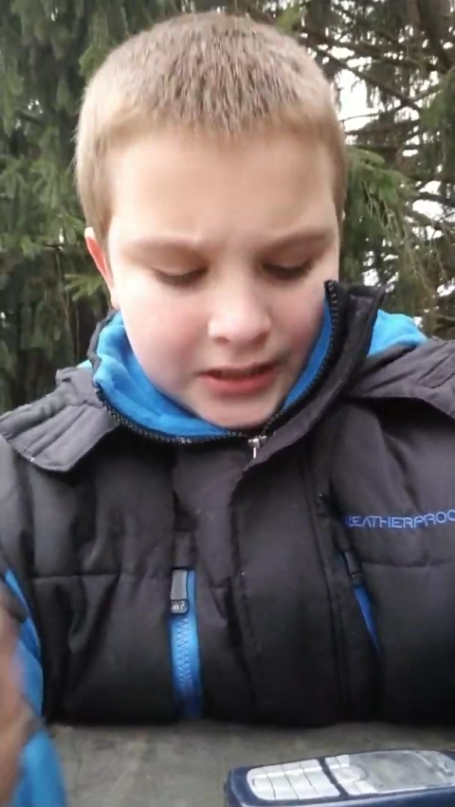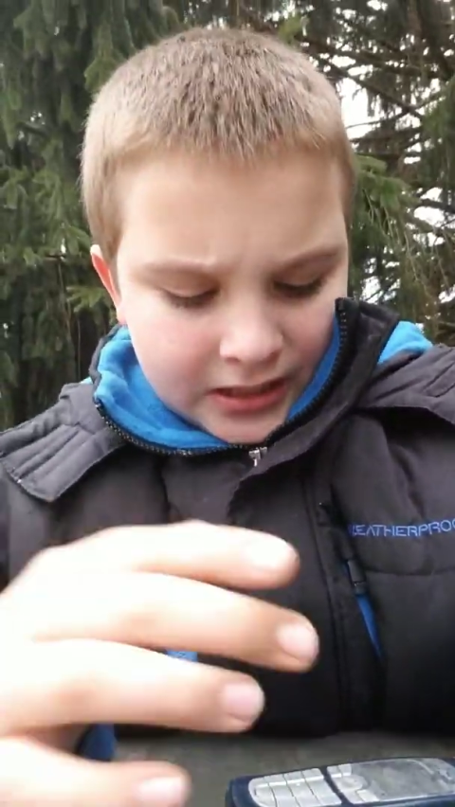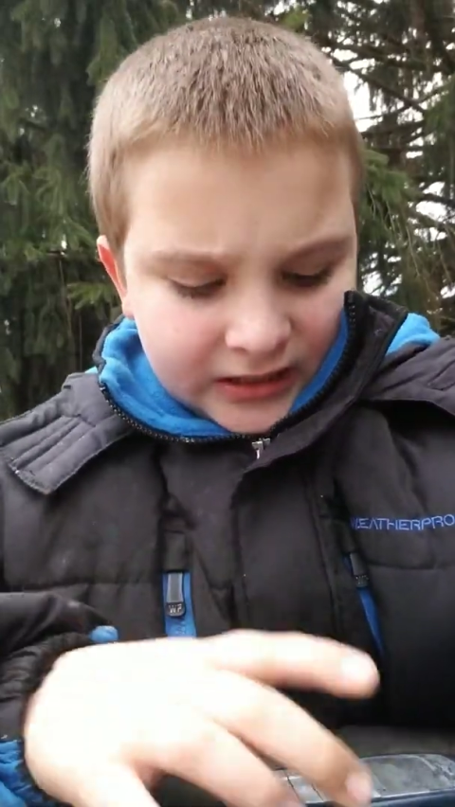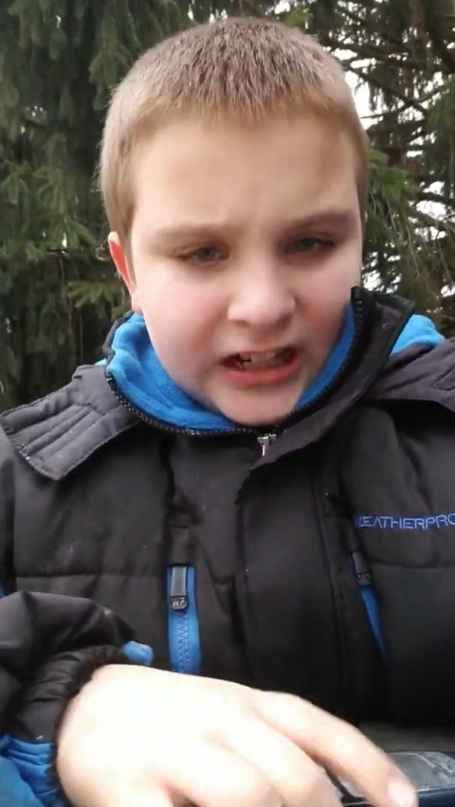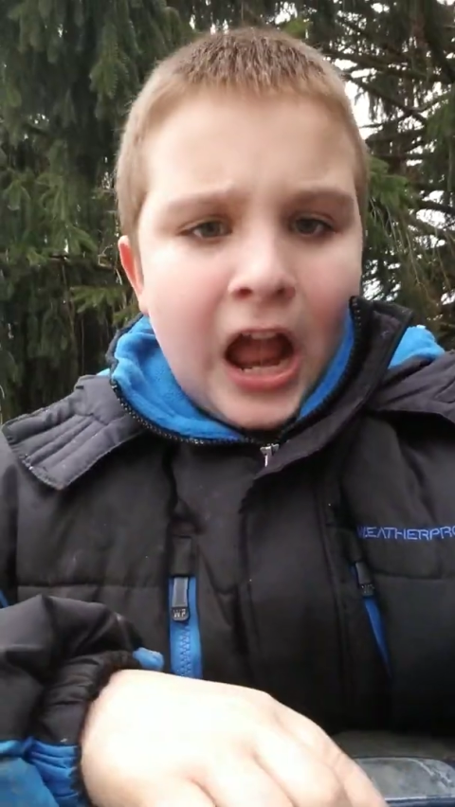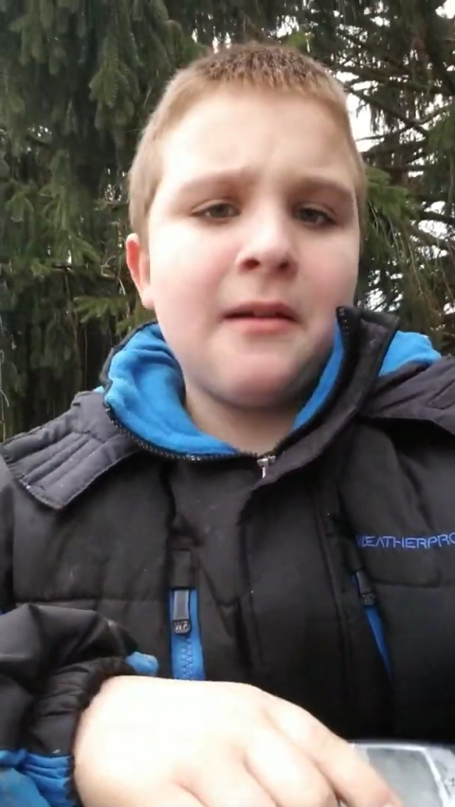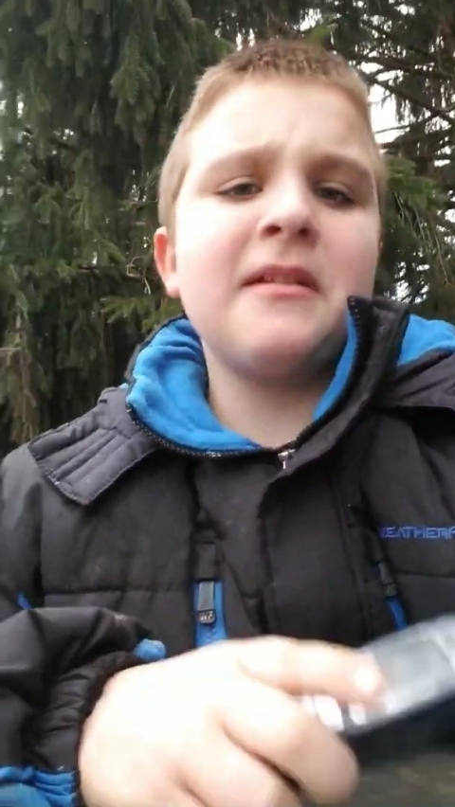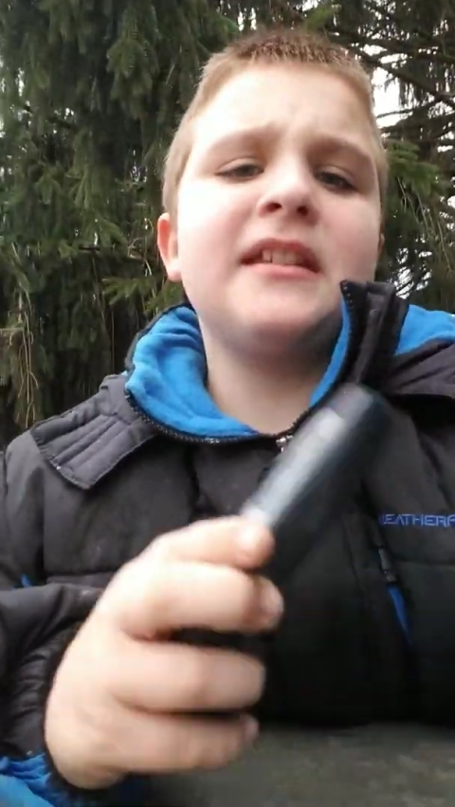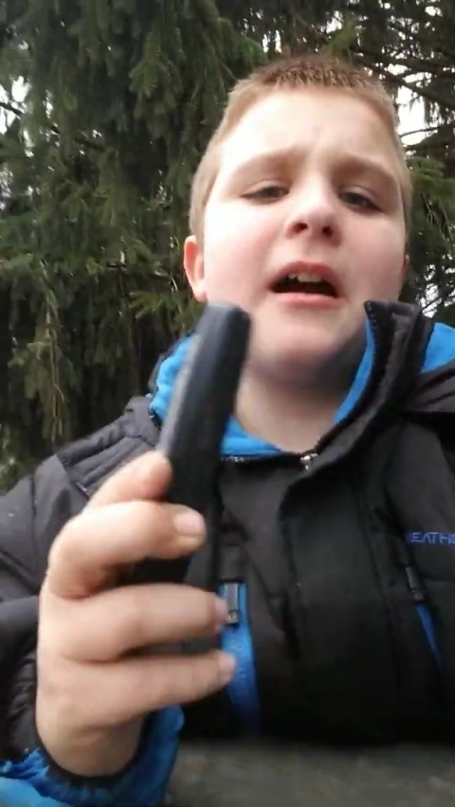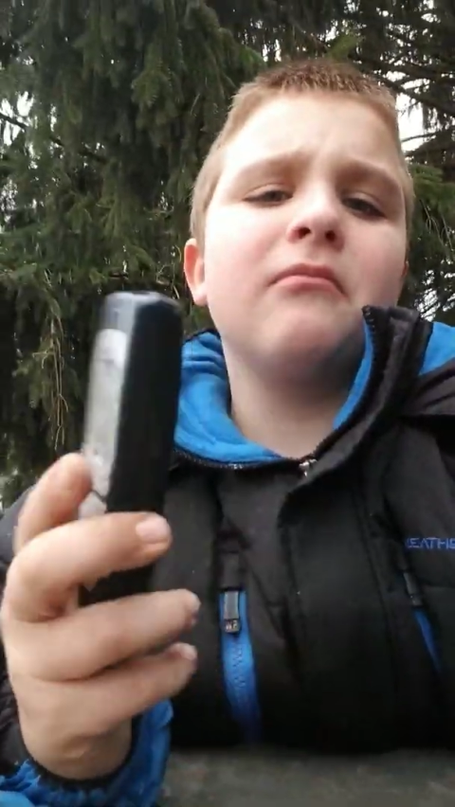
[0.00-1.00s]
Comment
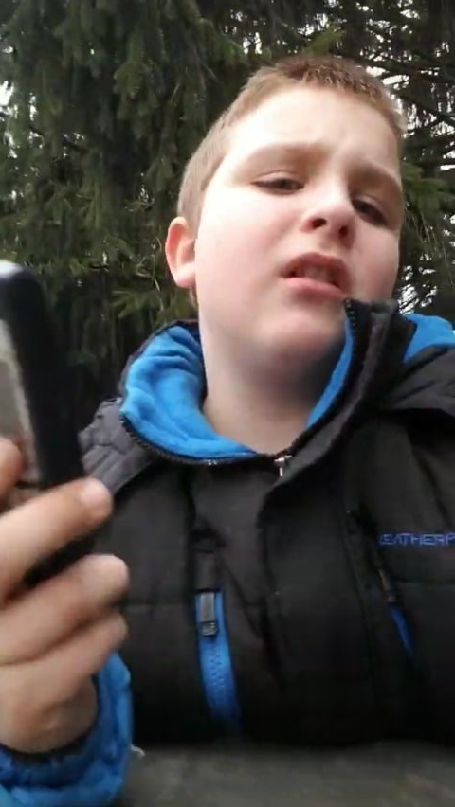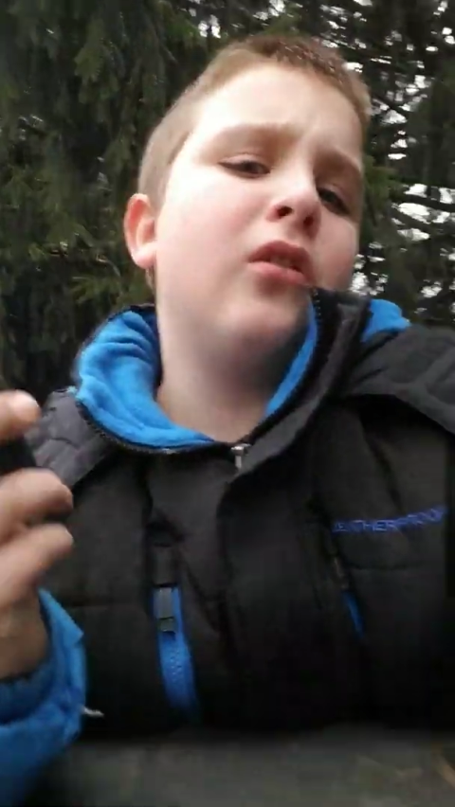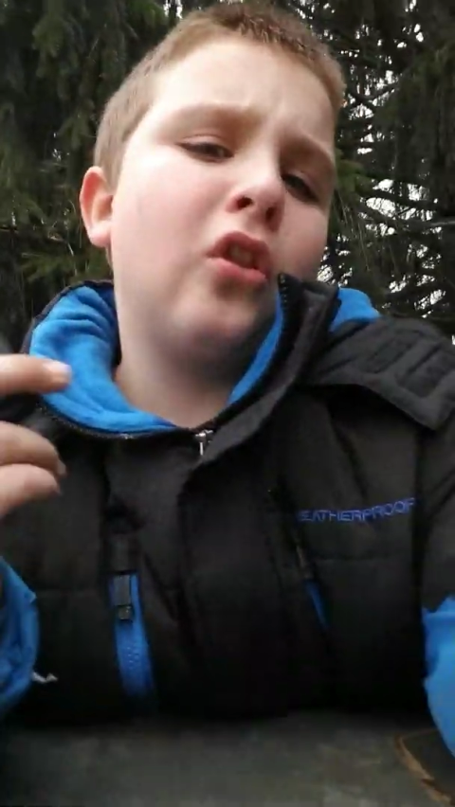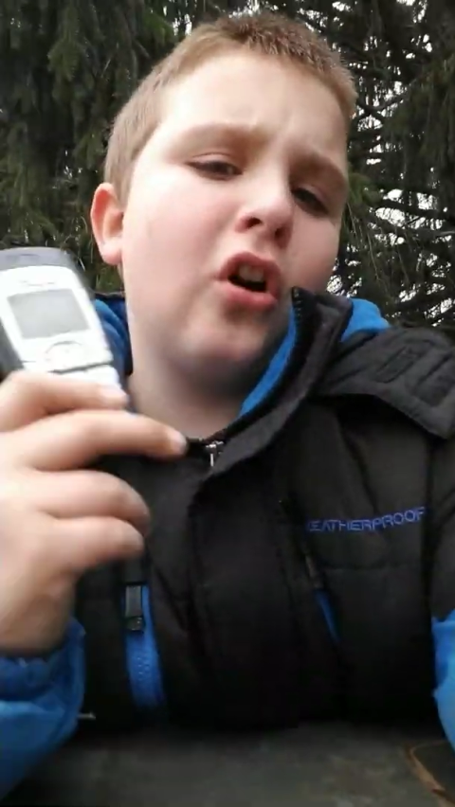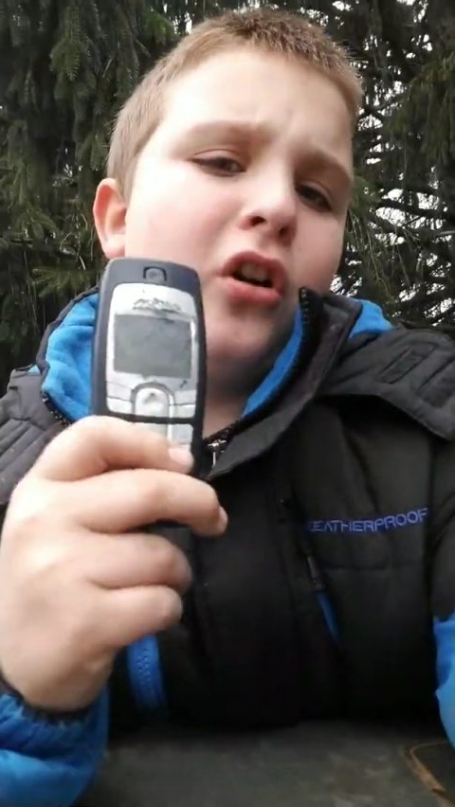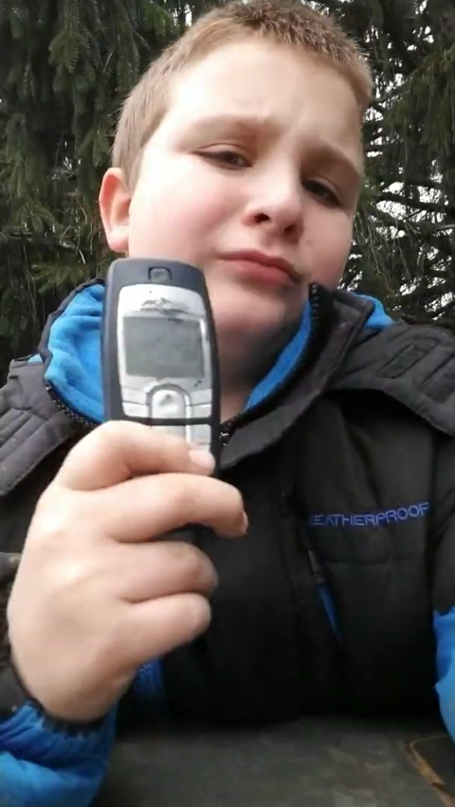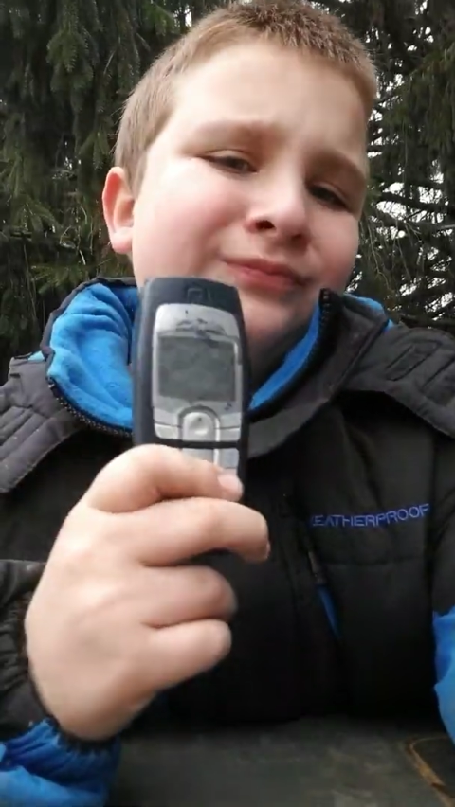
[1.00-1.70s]
down below